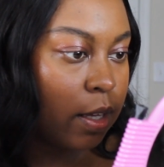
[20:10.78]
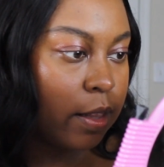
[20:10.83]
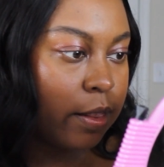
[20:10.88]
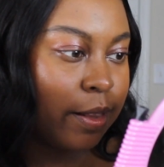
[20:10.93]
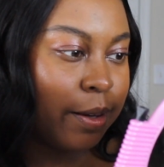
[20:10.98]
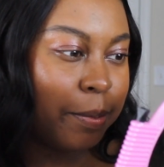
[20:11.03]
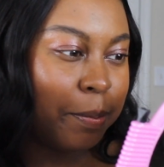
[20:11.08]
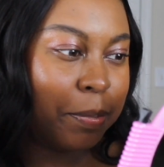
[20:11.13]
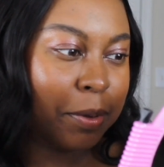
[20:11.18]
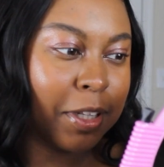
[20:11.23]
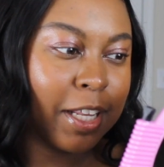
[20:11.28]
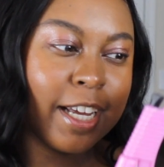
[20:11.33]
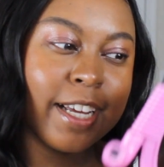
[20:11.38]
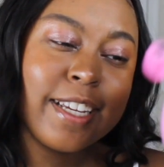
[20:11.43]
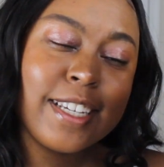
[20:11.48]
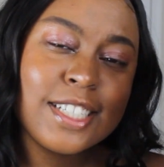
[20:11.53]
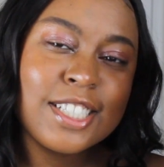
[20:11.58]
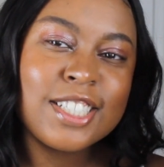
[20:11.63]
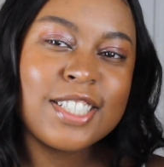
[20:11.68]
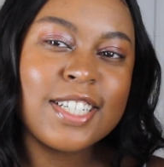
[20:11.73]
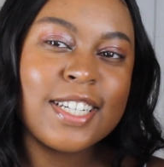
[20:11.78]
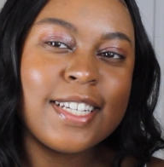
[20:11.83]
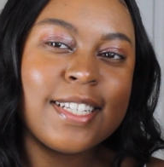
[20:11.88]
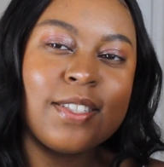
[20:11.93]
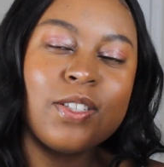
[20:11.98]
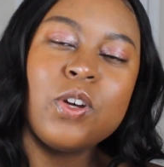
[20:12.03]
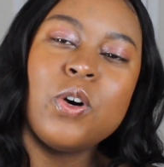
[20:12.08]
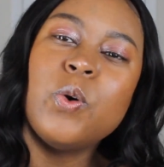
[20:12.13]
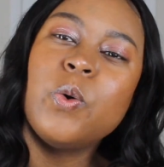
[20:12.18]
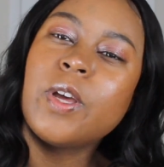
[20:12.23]
The blush
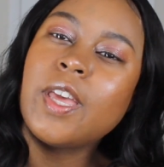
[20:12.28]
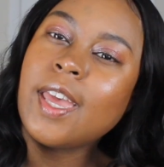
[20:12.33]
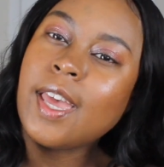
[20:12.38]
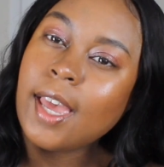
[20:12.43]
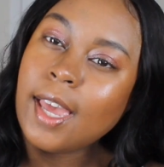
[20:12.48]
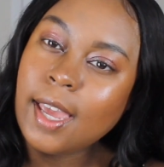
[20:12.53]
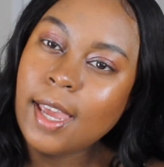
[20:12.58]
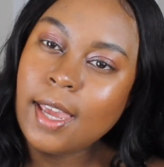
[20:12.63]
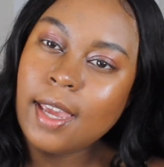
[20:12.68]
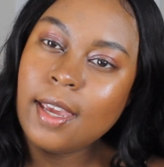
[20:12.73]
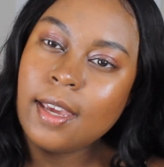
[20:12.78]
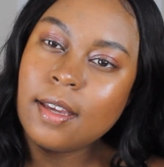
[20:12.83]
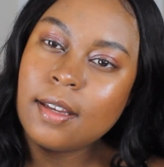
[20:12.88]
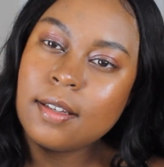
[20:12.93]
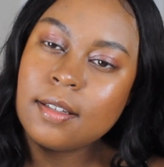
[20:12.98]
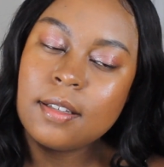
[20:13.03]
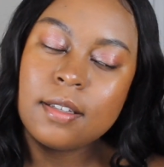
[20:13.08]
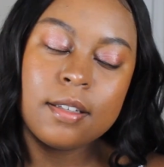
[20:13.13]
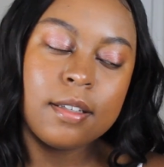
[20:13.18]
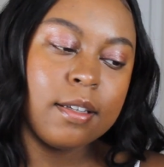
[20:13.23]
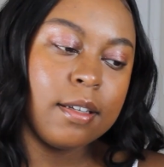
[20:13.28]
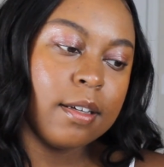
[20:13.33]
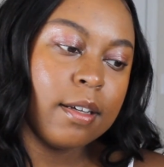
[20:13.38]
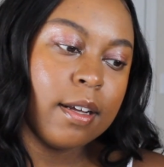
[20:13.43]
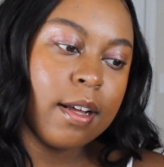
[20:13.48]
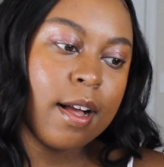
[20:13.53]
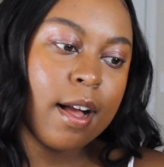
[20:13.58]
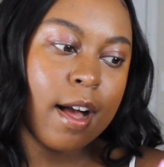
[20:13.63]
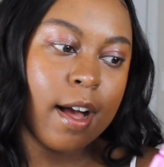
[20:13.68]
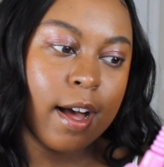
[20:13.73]
is okay.
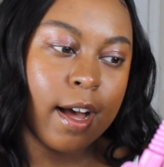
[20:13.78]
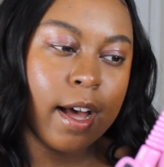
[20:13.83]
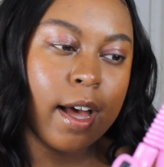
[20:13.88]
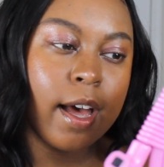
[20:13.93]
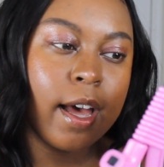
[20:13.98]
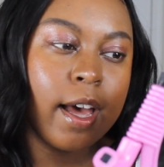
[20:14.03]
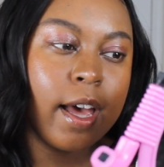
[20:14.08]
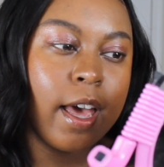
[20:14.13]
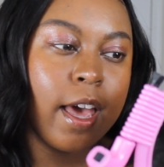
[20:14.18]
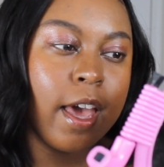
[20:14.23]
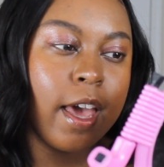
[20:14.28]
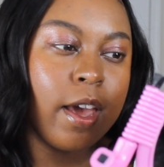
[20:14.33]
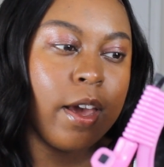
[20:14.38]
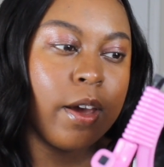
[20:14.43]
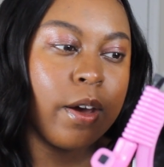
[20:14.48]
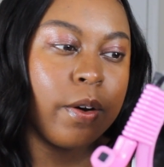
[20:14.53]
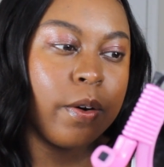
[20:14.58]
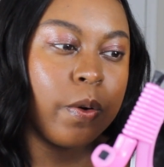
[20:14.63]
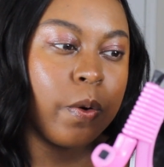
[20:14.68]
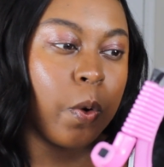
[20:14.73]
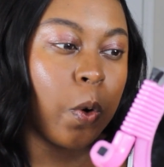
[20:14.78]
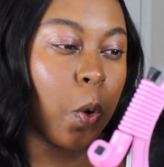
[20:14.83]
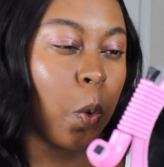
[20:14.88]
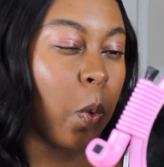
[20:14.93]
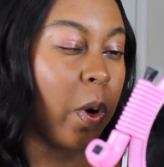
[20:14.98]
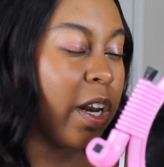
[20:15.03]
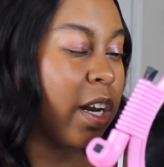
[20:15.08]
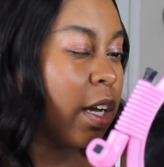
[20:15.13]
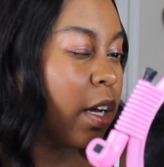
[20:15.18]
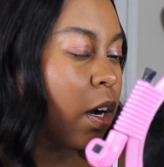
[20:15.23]
I
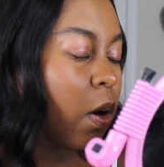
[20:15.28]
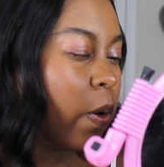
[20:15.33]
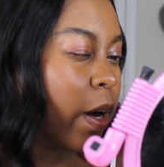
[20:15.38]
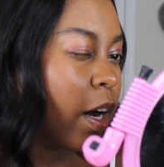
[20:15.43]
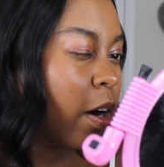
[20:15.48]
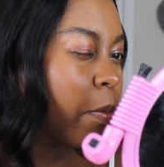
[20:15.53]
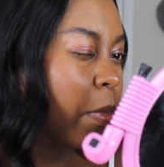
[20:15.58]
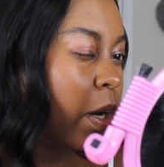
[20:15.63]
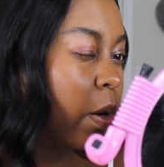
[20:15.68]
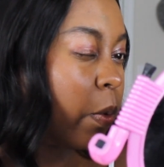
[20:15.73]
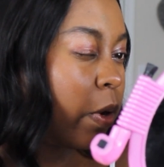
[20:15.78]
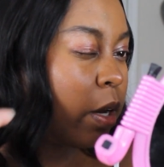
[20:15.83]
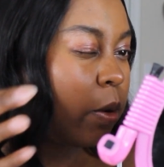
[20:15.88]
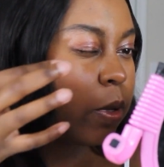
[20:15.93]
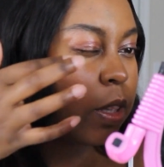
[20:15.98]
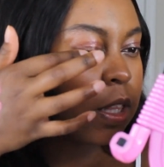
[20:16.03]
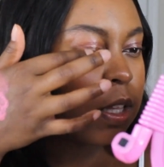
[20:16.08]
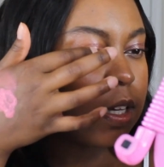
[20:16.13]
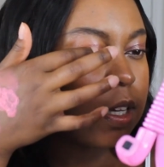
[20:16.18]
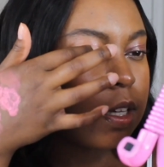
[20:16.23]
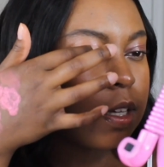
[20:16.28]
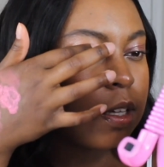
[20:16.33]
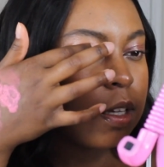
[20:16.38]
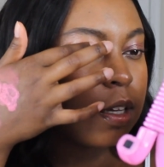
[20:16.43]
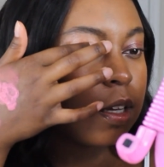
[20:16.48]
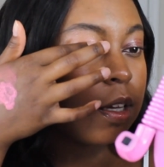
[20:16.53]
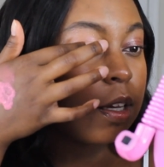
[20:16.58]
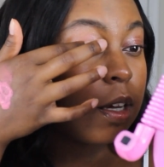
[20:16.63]
wouldn't go out my way with it.